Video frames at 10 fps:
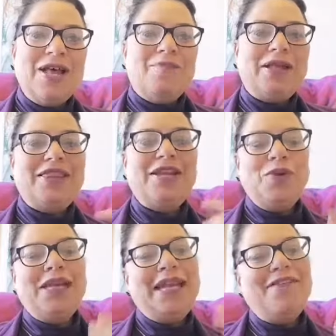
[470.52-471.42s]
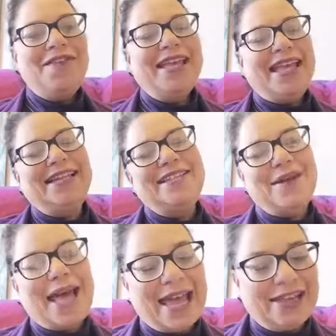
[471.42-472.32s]
but then we never get to
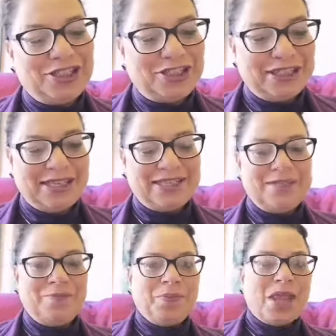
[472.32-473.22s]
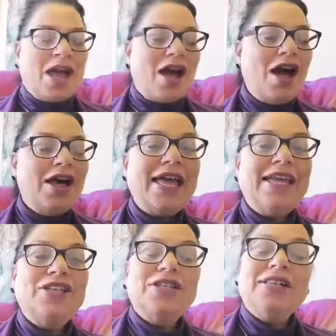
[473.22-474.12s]
action it? Archangel